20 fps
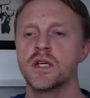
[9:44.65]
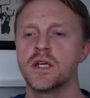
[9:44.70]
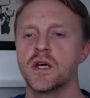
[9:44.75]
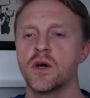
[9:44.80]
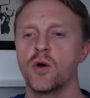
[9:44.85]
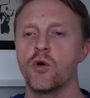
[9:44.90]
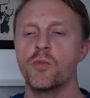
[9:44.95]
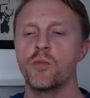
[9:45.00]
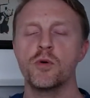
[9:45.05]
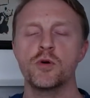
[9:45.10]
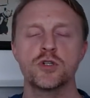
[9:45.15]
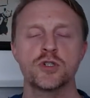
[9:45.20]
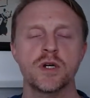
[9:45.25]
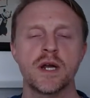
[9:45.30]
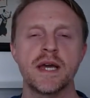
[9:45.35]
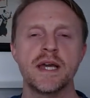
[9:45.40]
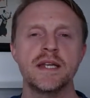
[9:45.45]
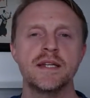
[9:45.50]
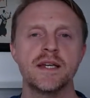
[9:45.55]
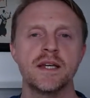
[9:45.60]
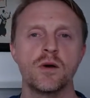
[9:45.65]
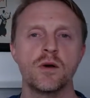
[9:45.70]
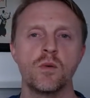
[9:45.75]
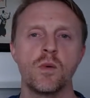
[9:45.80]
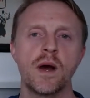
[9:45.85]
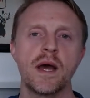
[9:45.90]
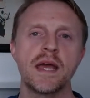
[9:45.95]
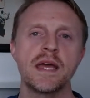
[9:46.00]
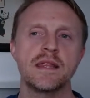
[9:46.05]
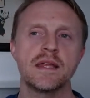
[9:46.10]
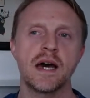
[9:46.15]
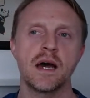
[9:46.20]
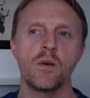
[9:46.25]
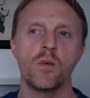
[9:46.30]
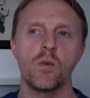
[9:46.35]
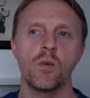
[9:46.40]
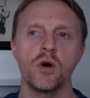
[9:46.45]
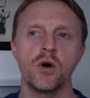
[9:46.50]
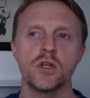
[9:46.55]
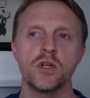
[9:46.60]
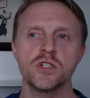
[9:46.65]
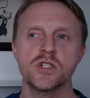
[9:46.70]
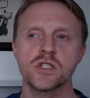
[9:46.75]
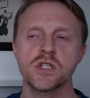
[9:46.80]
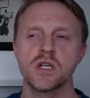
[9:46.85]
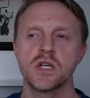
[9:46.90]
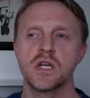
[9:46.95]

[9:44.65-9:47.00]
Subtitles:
or portrayed in a way that was